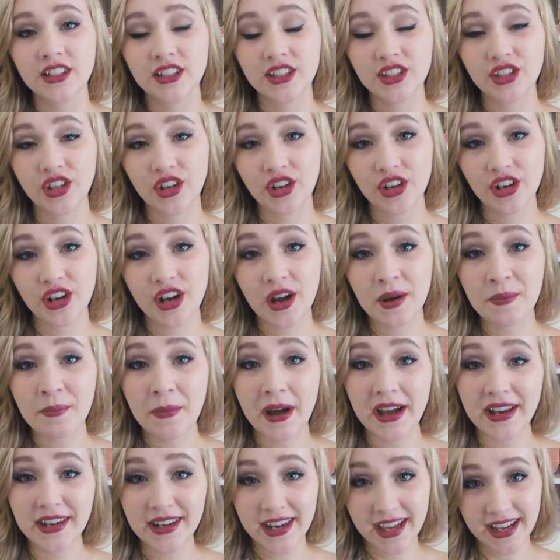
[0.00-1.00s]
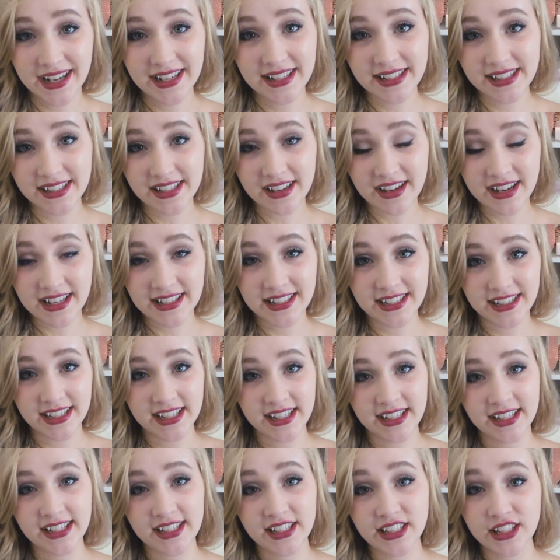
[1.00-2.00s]
So my next
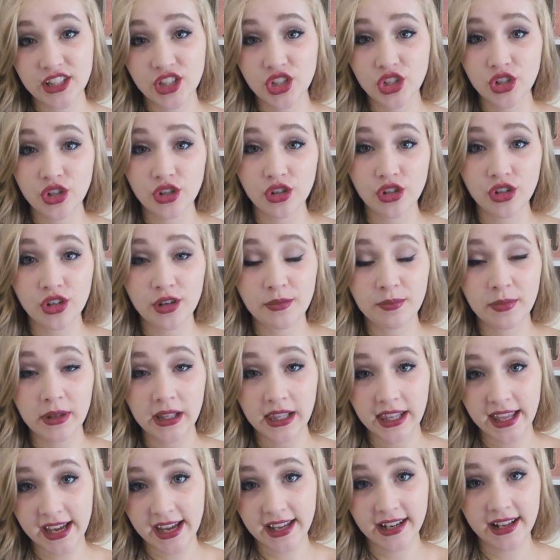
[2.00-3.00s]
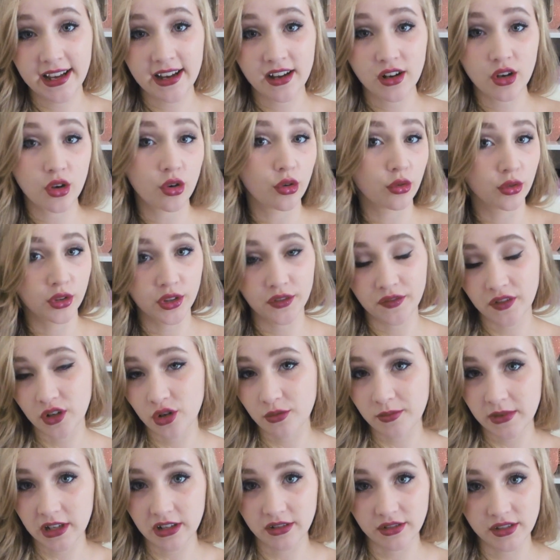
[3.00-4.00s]
idea is to plan out all of
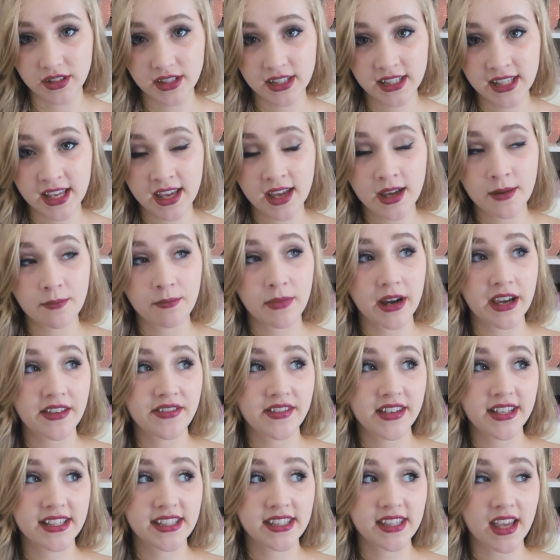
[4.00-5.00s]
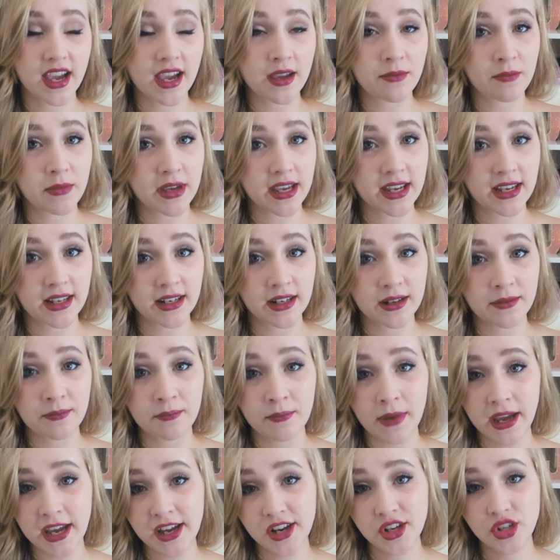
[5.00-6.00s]
your meals. By this I mean
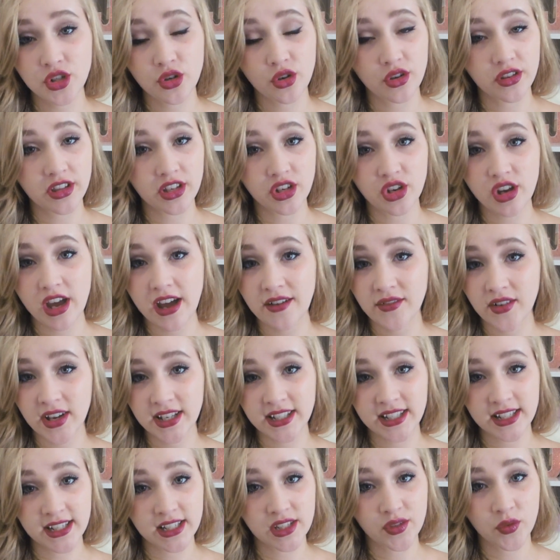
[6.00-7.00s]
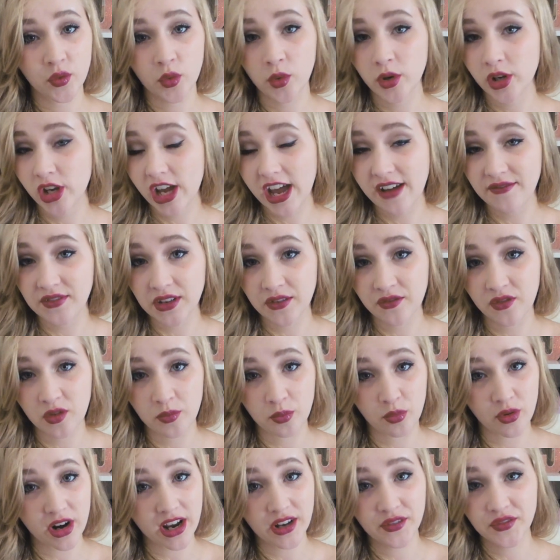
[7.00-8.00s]
make sure that you have ideas for what you're having for
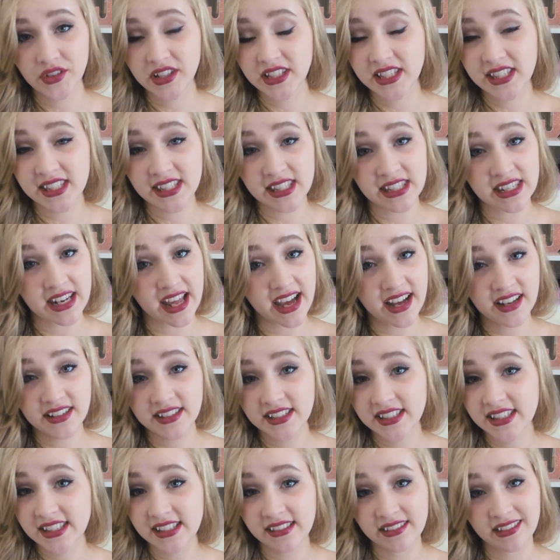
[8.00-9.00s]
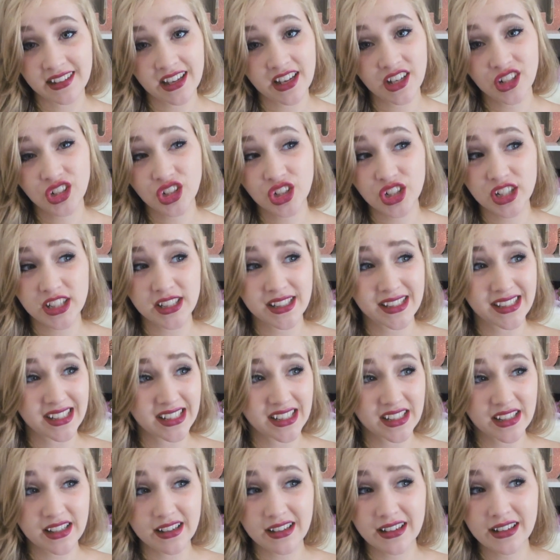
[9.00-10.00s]
breakfast, snacks, lunch,
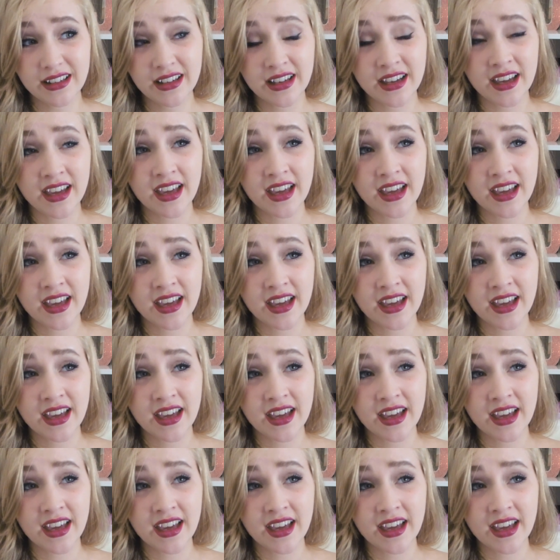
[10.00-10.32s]
dinner,